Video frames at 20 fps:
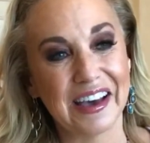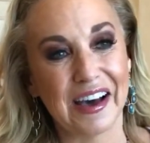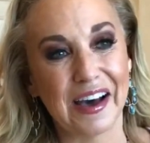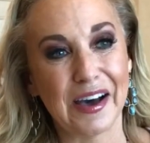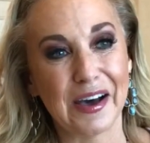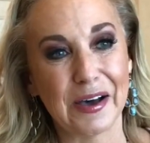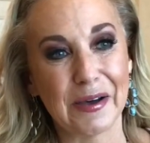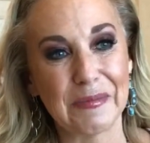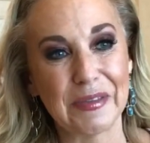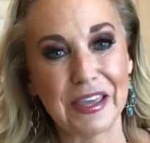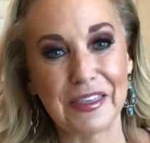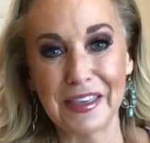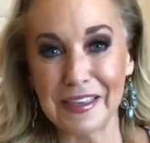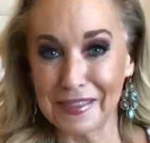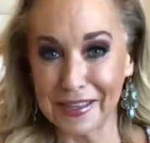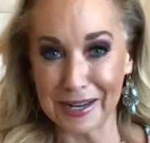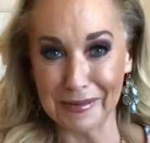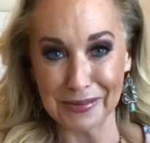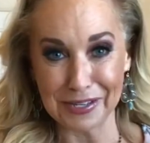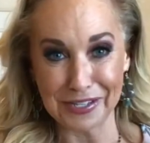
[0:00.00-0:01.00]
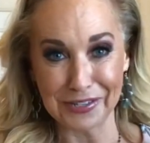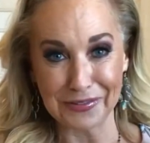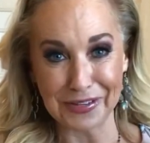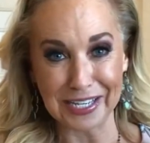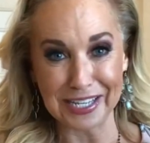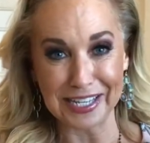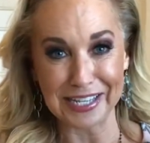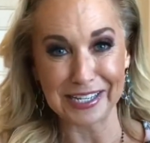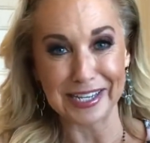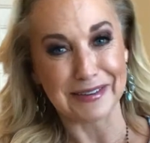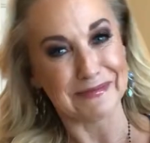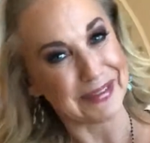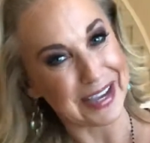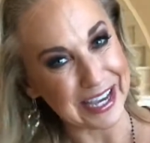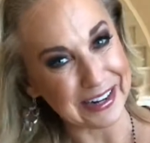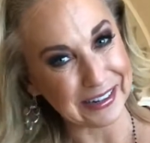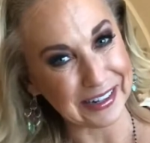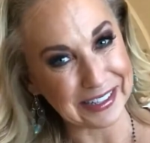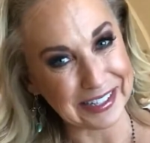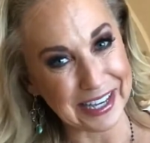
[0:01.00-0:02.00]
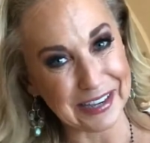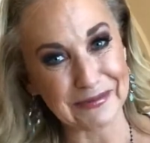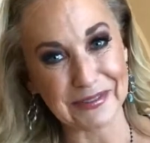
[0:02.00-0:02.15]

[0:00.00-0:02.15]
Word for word: Um, they think that I'm just drinking champagne all day,